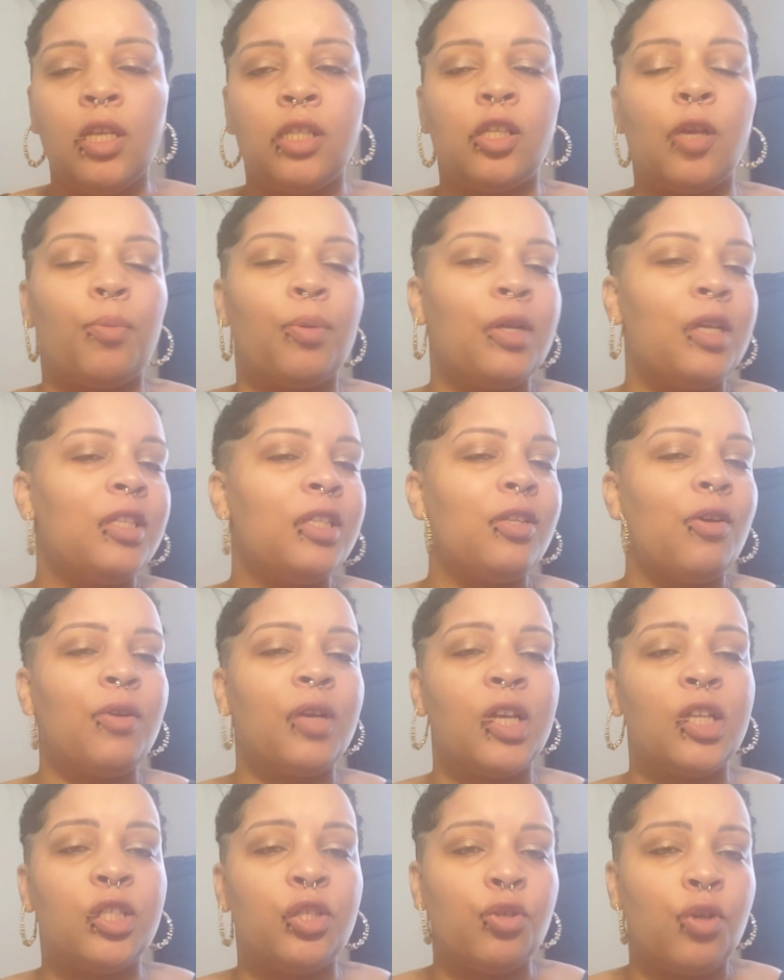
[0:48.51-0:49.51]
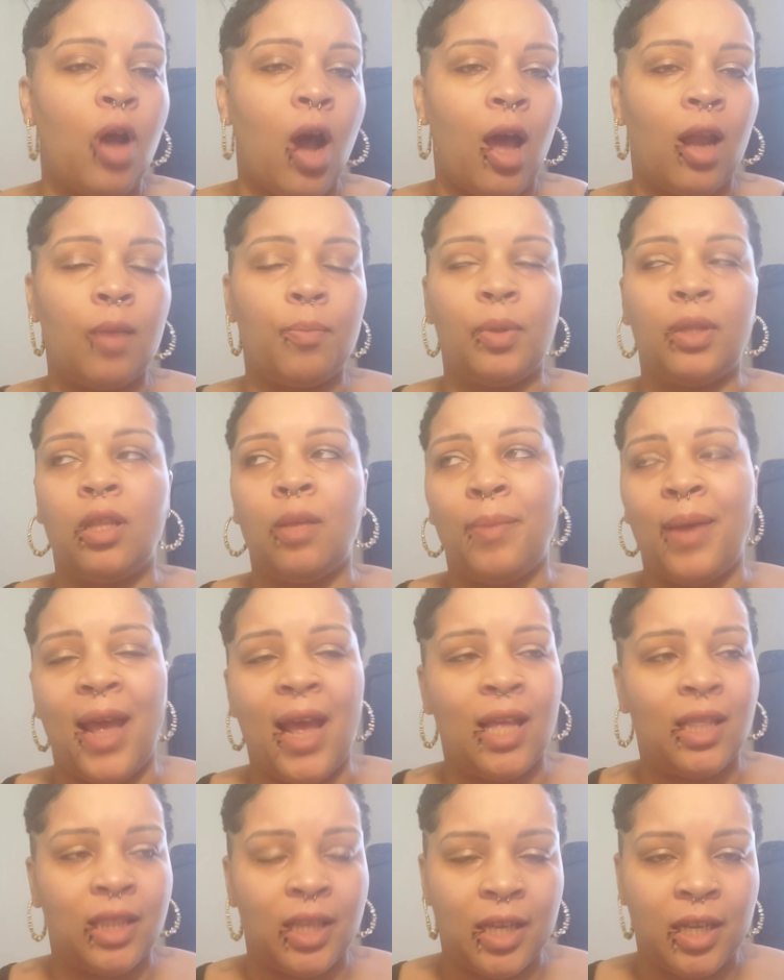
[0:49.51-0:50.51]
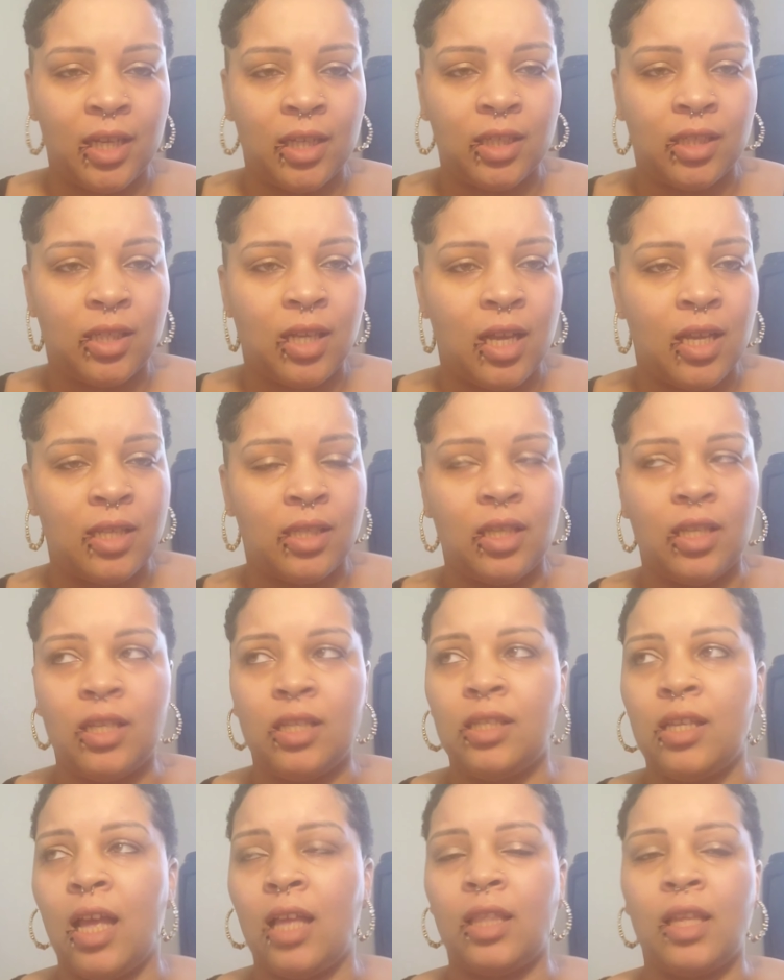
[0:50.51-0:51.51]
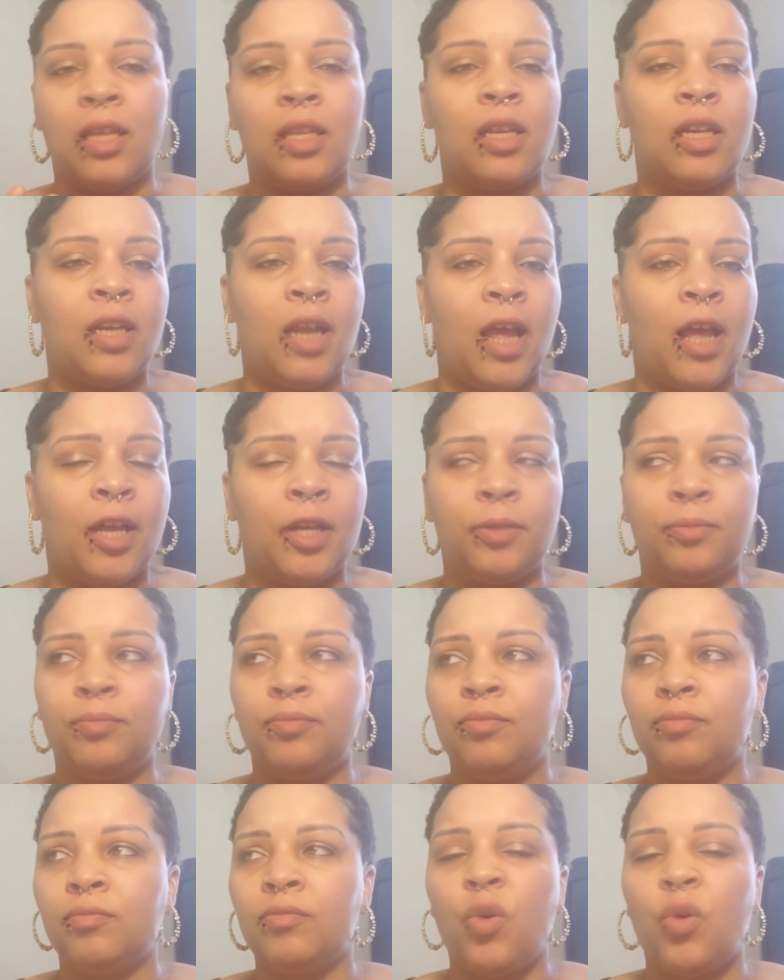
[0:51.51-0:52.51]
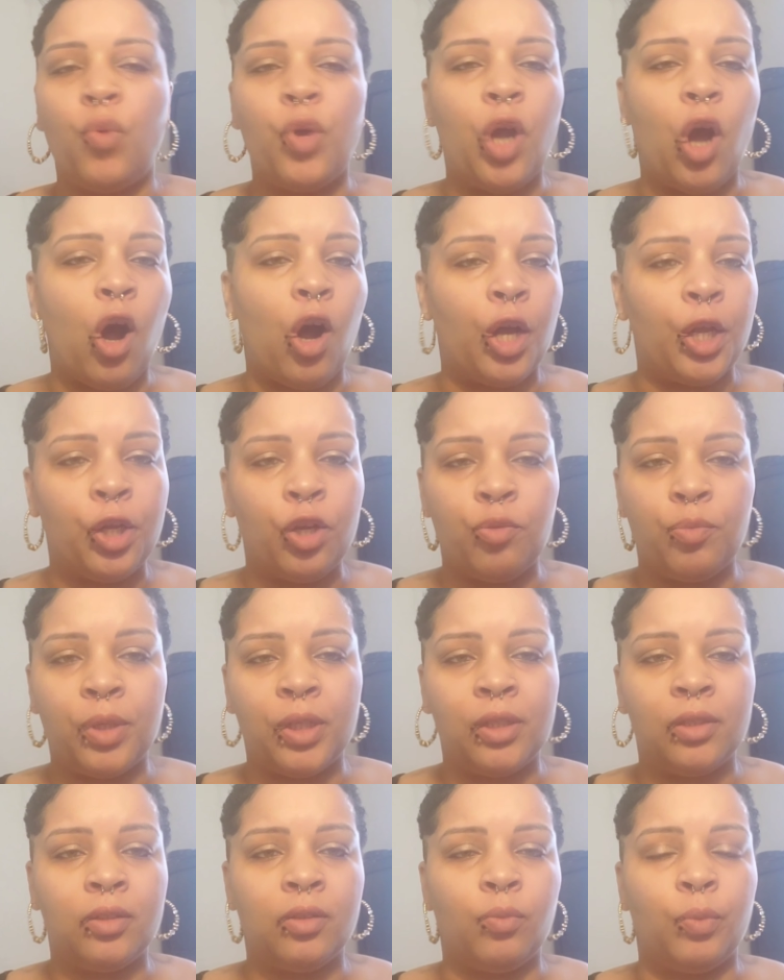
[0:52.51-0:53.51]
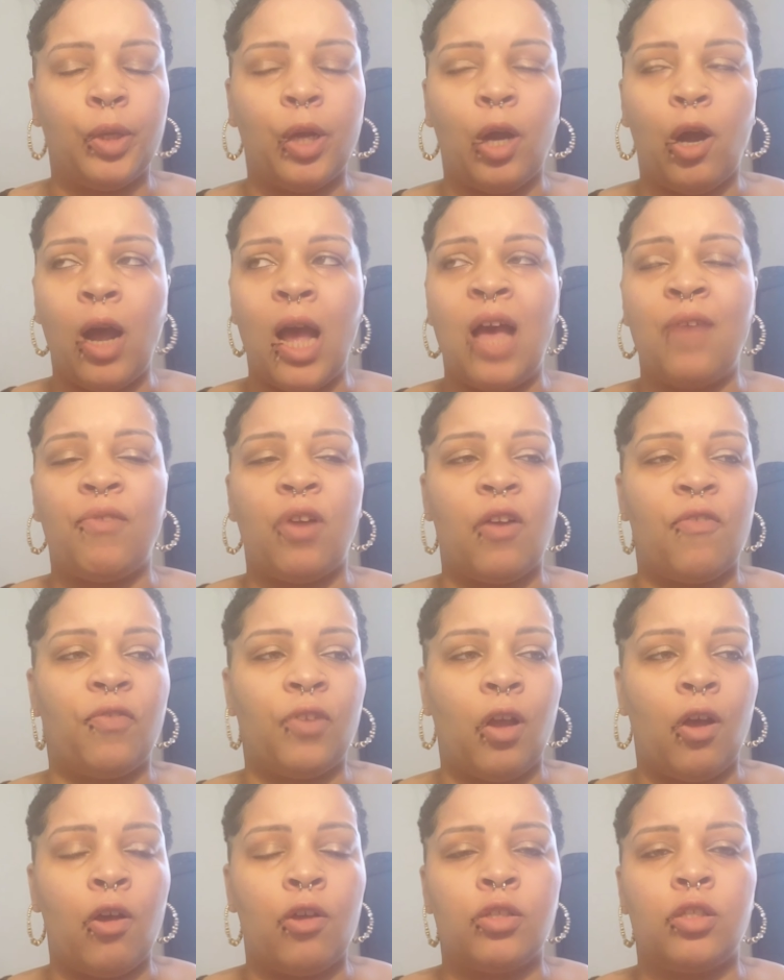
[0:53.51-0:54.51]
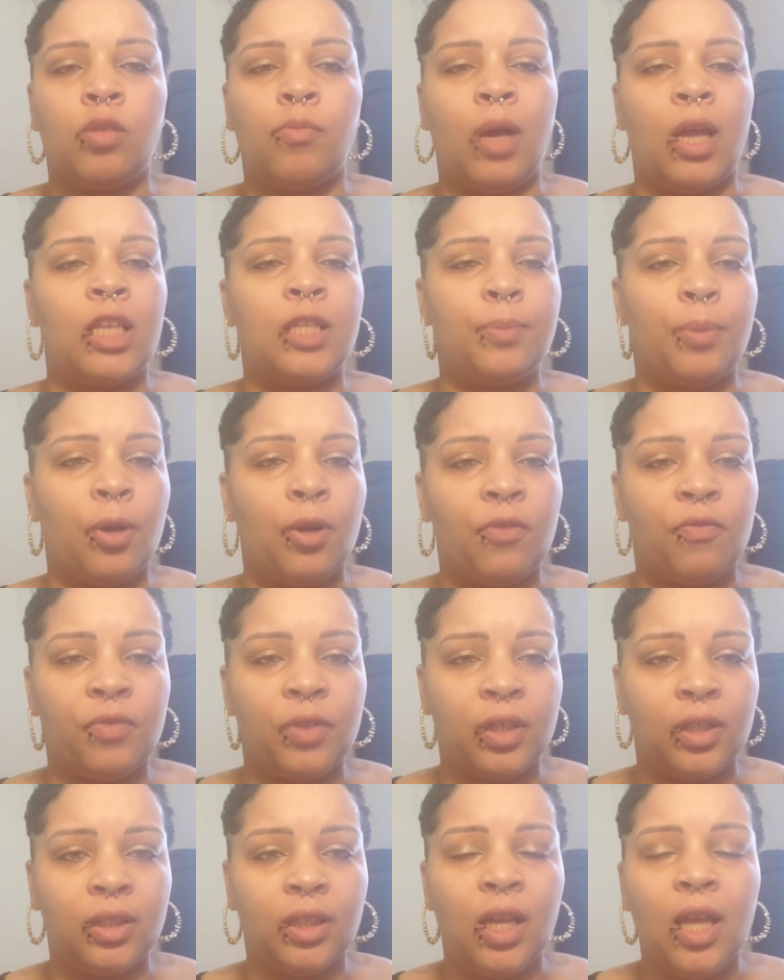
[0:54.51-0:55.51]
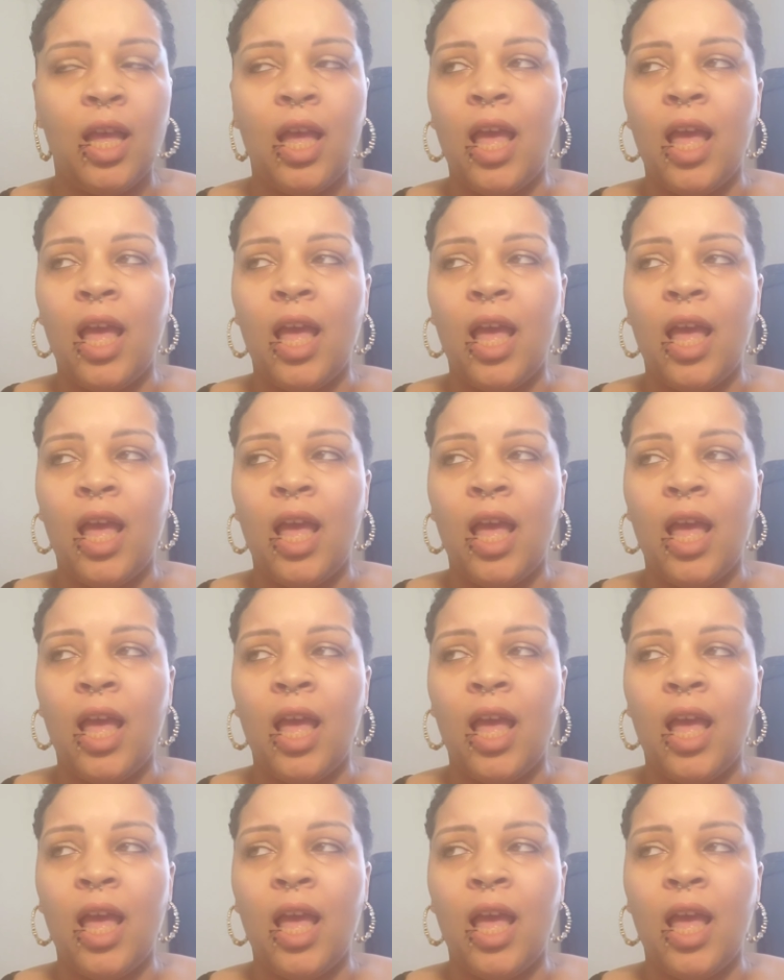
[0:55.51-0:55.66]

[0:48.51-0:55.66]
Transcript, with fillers: So please don't get too caught up in the bad things, cause at the end of the day, we all human. We all have our flaws. Nobody's perfect.